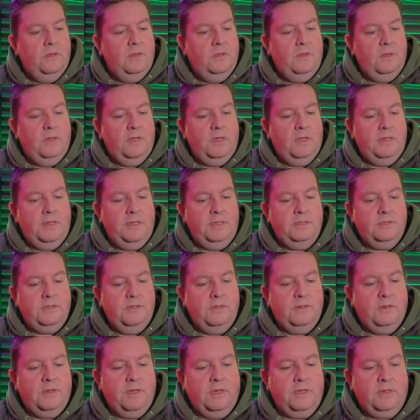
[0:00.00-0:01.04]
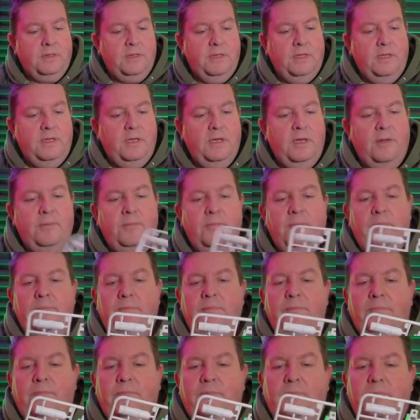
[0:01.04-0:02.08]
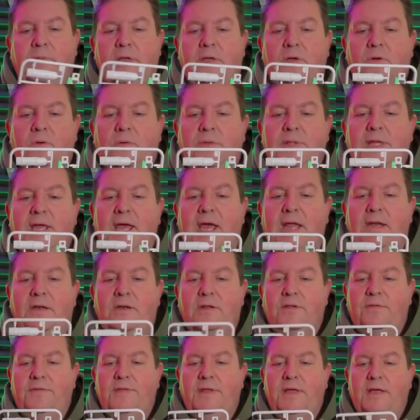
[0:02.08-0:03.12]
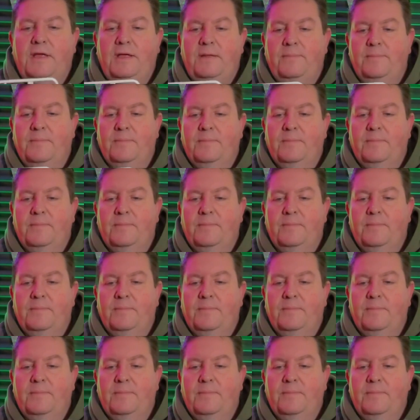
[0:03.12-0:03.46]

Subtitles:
Yeah, these look like the they go on the end of the